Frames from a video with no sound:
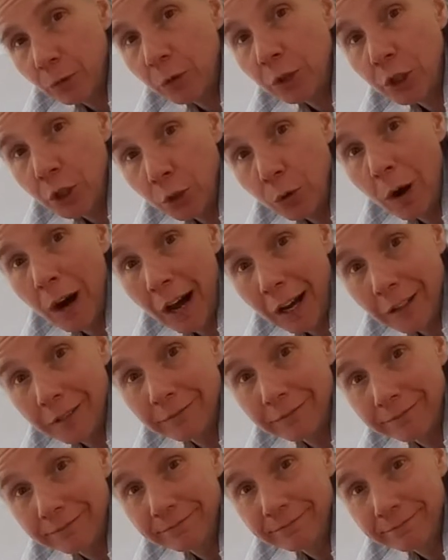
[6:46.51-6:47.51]
we're too hot.
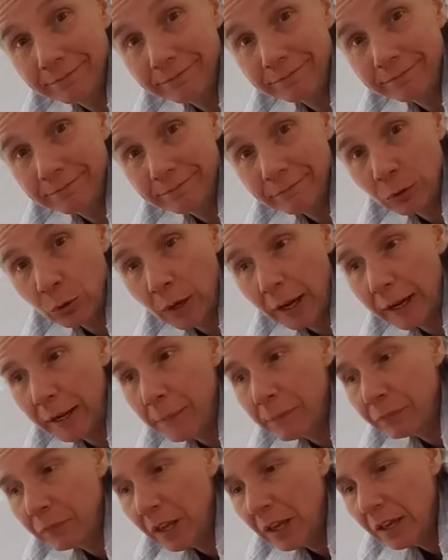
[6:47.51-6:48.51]

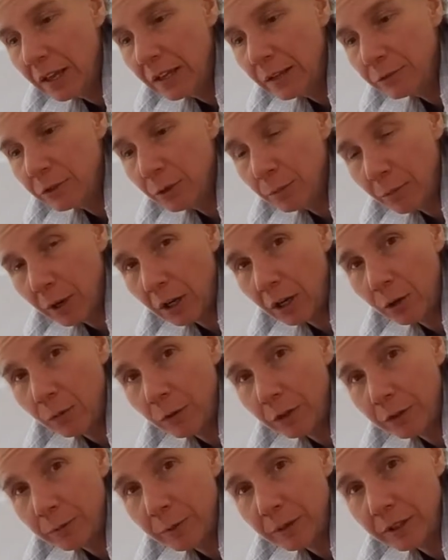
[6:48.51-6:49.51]
Okay? Tomorrow
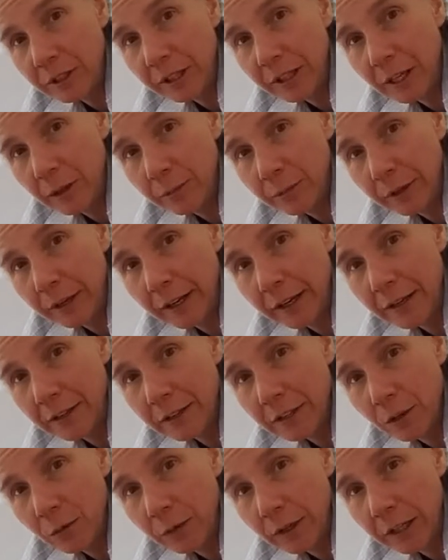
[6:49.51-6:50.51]
we're supposed to get a break,
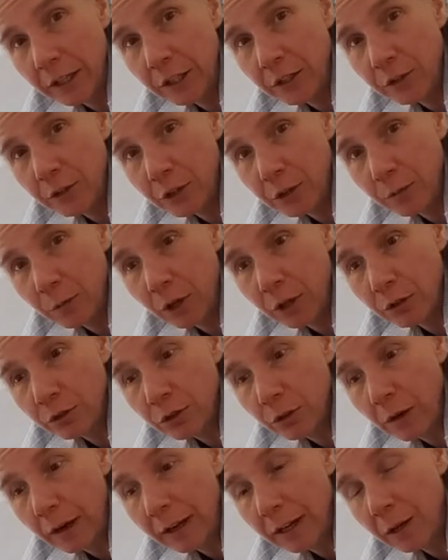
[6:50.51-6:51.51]
so we're going to do it tomorrow.
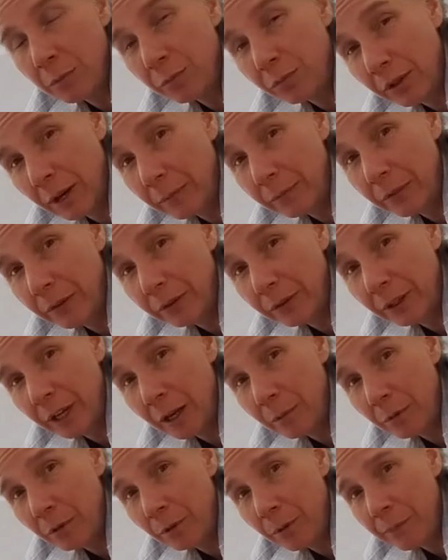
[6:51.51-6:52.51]
So I'm going to prep this
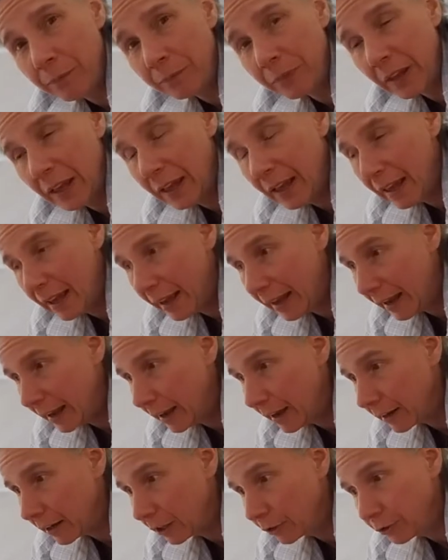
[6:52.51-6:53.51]
table,
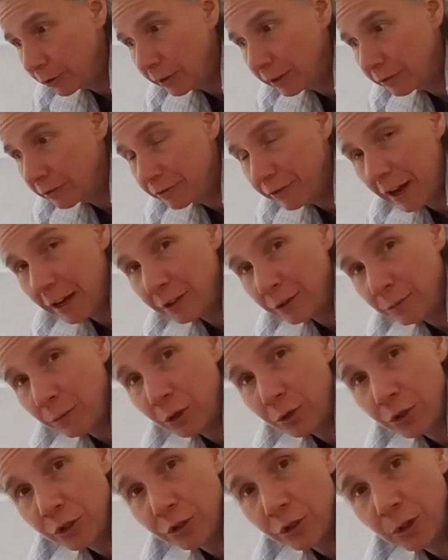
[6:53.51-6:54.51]
and I'll do it in fast
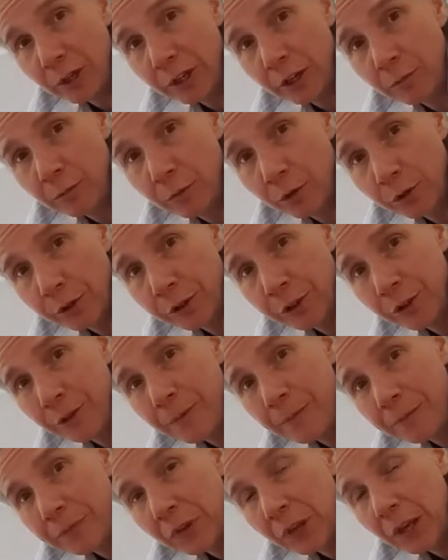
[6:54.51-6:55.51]
motion so I don't bore
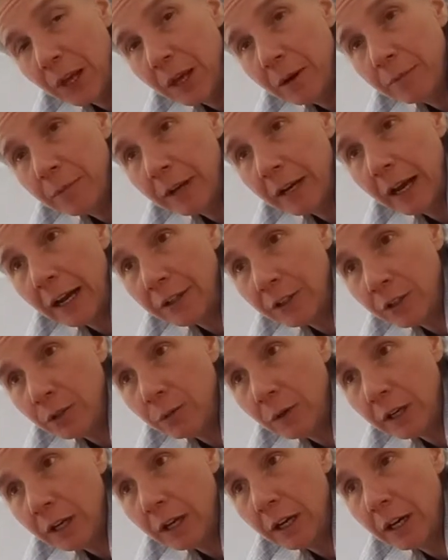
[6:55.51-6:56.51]
you. But I
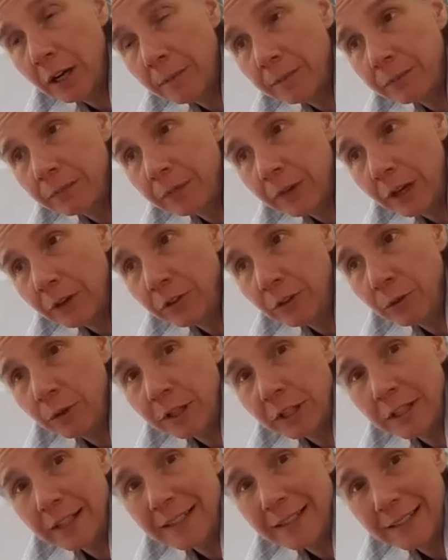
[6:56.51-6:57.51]
do want to, I do
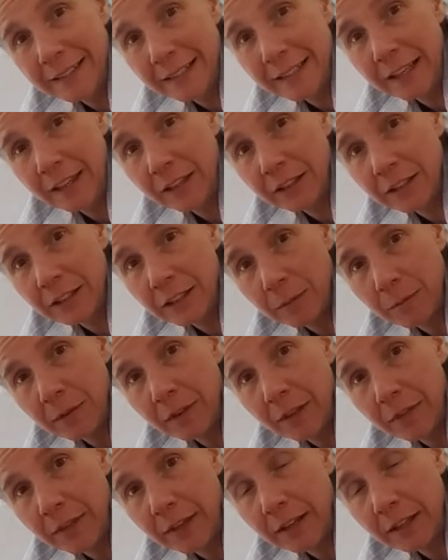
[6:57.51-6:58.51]
want you to see some
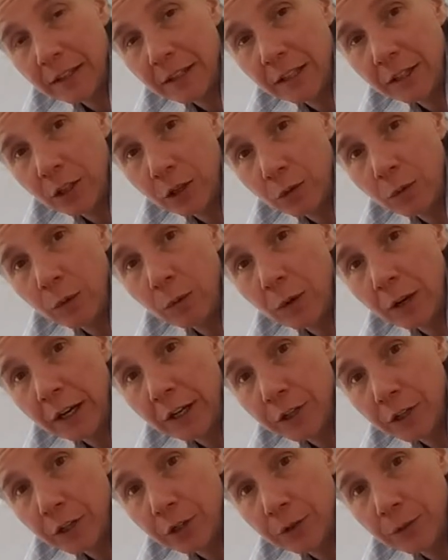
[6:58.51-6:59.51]
of the things that you will
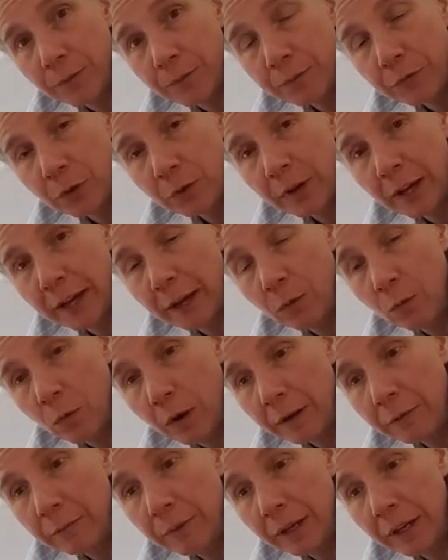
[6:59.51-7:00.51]
want to do. Okay,
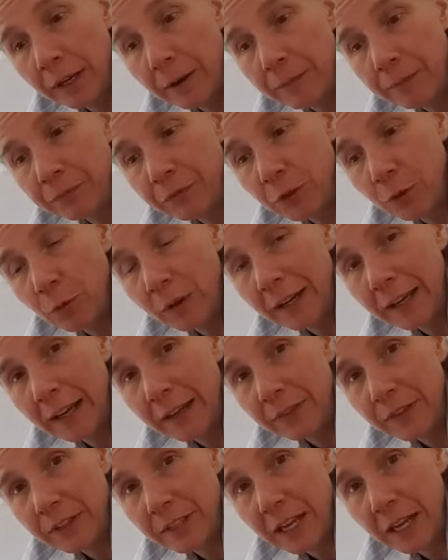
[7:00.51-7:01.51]
one being you want to
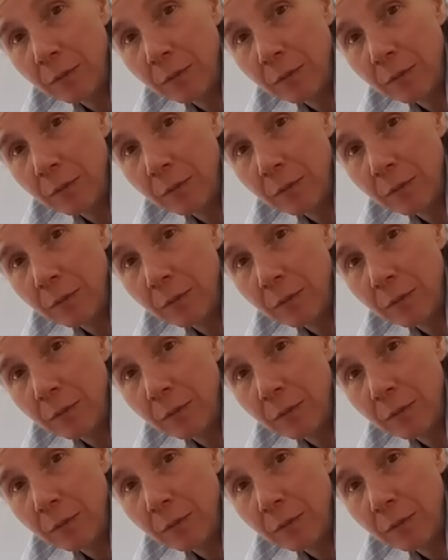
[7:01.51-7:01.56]
get the